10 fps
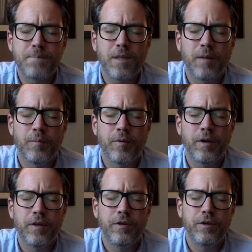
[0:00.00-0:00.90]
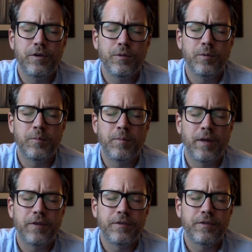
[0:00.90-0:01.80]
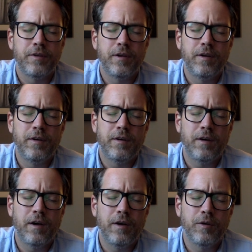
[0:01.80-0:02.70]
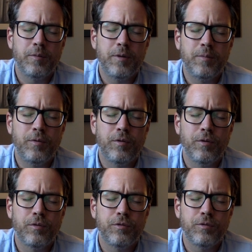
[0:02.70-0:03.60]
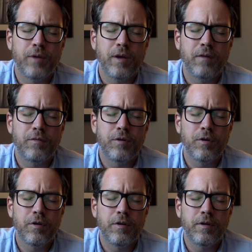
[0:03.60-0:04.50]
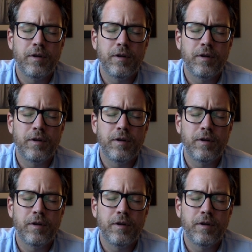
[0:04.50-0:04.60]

I pray that you would bless uh, your people, those who have heard,